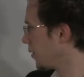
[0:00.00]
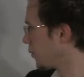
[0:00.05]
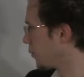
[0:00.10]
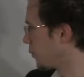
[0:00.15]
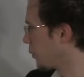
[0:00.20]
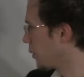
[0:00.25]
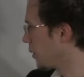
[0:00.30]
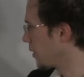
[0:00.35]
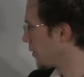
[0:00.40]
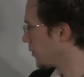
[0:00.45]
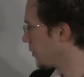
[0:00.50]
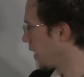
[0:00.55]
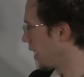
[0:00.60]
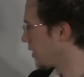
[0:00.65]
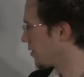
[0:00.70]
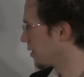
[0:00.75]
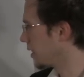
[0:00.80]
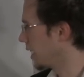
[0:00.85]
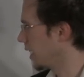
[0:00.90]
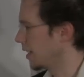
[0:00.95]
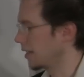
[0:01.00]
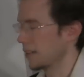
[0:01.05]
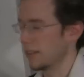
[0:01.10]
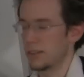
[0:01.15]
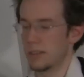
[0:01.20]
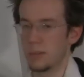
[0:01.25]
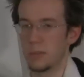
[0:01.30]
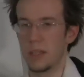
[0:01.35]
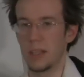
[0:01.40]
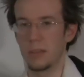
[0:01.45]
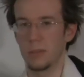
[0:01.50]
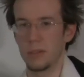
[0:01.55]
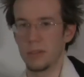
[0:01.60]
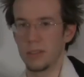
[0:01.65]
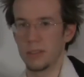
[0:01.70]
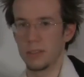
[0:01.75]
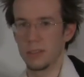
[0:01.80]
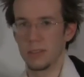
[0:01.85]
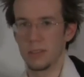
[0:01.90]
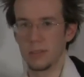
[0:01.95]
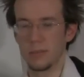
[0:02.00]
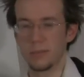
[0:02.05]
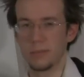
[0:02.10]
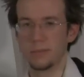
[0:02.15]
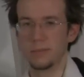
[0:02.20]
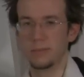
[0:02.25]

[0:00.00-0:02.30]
4, 5, and 8 are the main ones.